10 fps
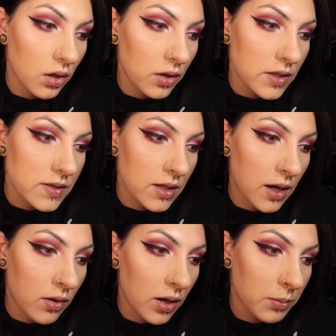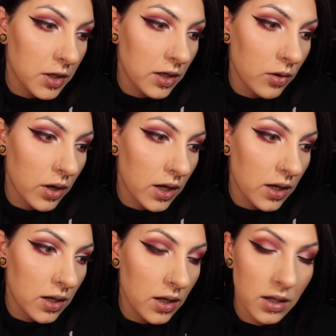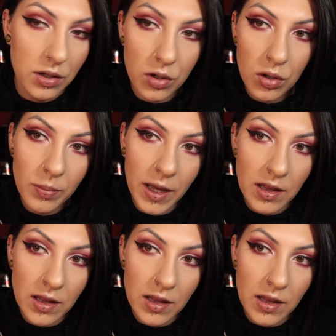Okay, so now I'm gonna go ahead and curl my